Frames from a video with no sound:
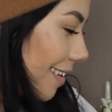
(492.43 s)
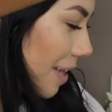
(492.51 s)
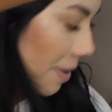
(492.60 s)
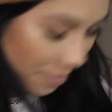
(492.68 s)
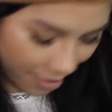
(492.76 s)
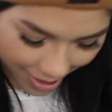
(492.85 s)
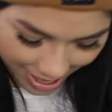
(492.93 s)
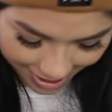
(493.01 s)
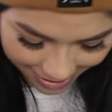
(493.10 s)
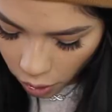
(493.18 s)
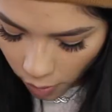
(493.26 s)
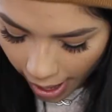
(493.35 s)
Come
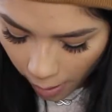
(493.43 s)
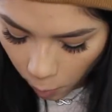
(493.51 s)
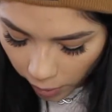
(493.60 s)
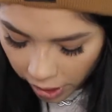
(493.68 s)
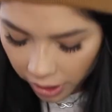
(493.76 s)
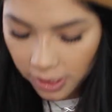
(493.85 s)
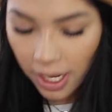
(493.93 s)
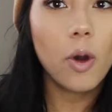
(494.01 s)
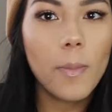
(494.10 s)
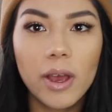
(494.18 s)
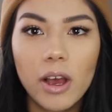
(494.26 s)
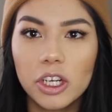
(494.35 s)
on. So at Winners, oh
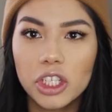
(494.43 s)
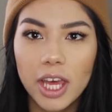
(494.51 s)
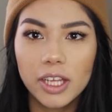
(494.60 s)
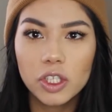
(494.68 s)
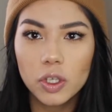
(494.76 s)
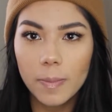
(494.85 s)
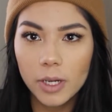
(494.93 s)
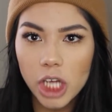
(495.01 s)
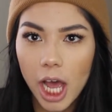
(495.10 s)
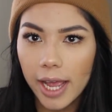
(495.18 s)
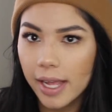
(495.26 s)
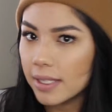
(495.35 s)
my gosh, they had so much
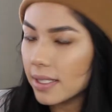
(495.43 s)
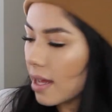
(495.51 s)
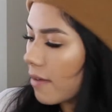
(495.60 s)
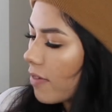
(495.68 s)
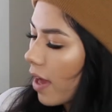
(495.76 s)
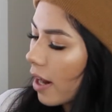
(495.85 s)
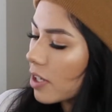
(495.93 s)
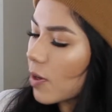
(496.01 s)
high-end stuff there.